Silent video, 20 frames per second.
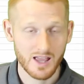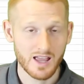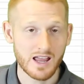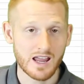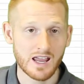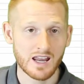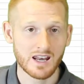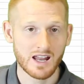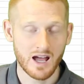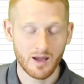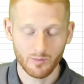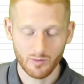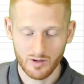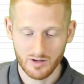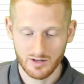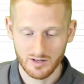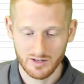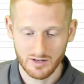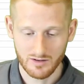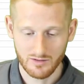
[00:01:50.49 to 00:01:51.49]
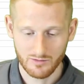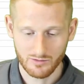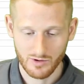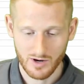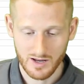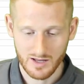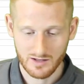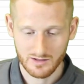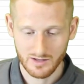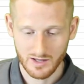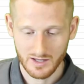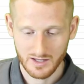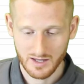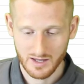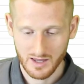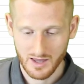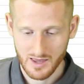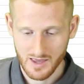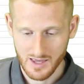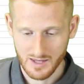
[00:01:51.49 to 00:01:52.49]
and I'm going to right
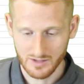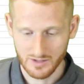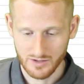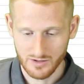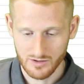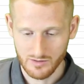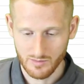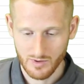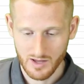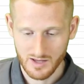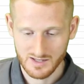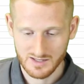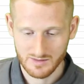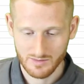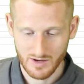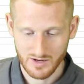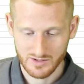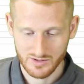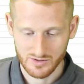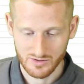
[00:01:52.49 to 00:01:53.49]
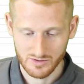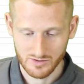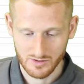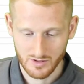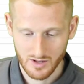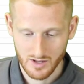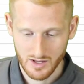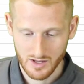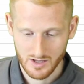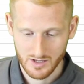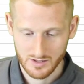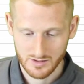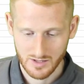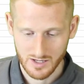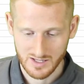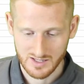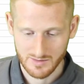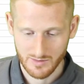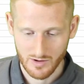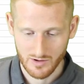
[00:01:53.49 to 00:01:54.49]
click and do paste special
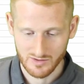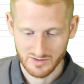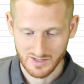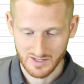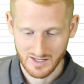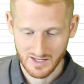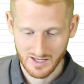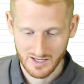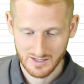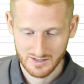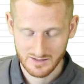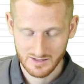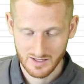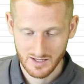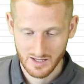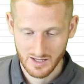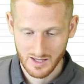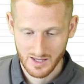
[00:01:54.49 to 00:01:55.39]
transpose again,